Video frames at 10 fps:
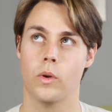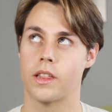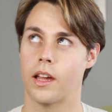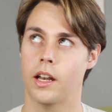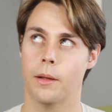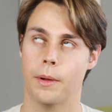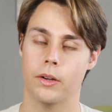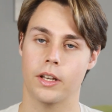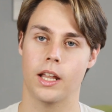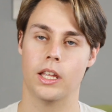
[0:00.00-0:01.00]
excited
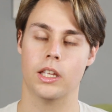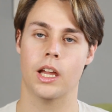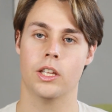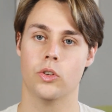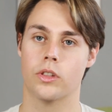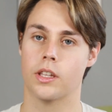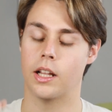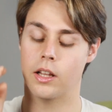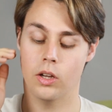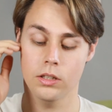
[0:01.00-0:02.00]
about it, and I use it
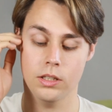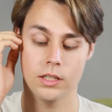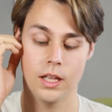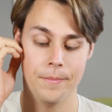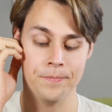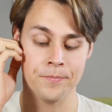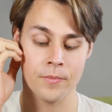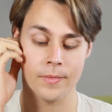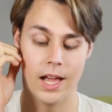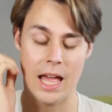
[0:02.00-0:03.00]
a lot.
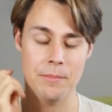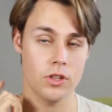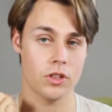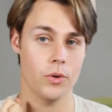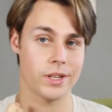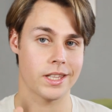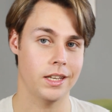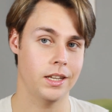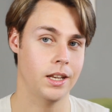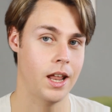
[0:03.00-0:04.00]
I'm not so
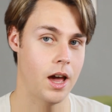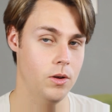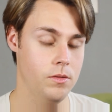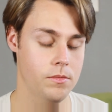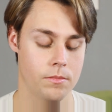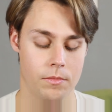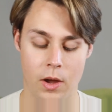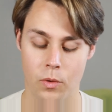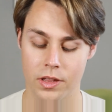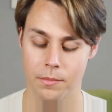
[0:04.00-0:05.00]
excited now.
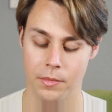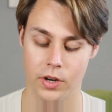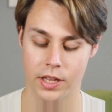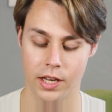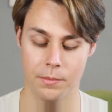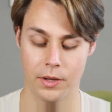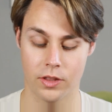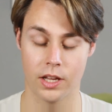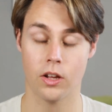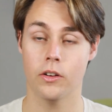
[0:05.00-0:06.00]
I was very excited
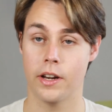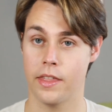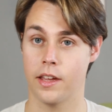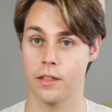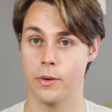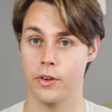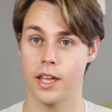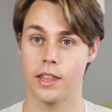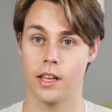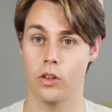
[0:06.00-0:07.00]
because the color I think is very
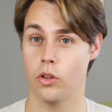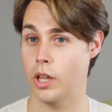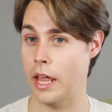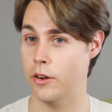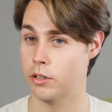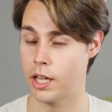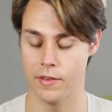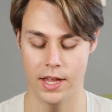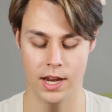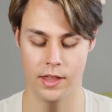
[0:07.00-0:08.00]
nice. I don't
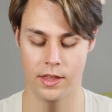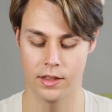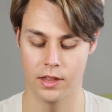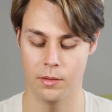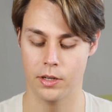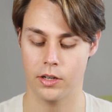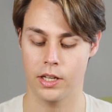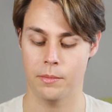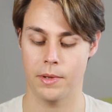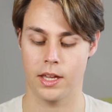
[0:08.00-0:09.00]
have anything similar
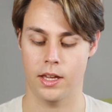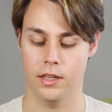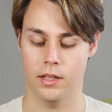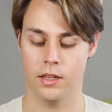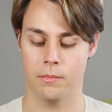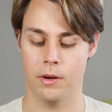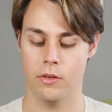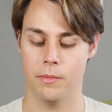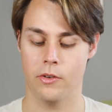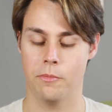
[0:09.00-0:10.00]
in my kit. It's
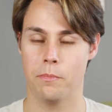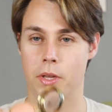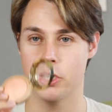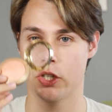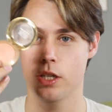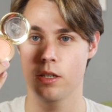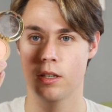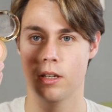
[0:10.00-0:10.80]
very, very peachy,